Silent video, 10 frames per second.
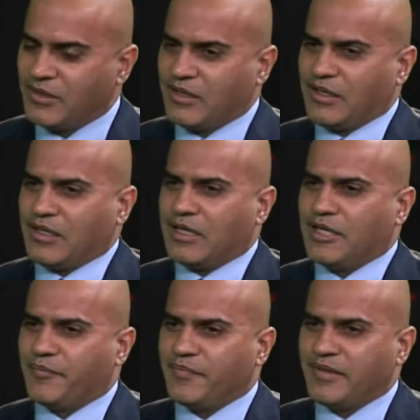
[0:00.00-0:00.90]

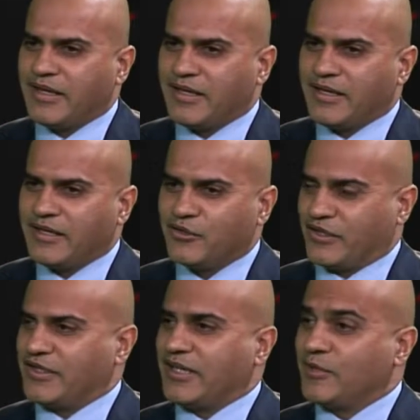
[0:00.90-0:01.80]
Look,
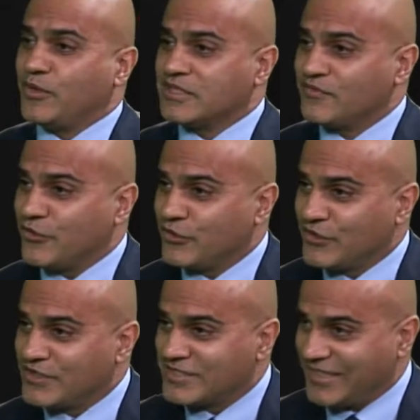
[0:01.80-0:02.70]
I wasn't very good in
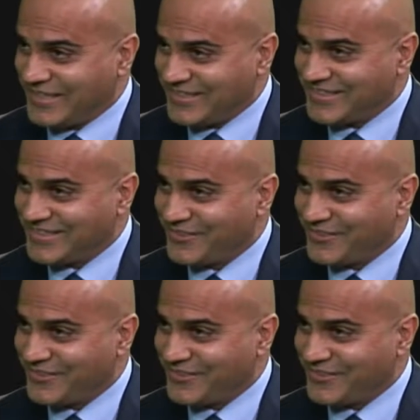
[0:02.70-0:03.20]
science,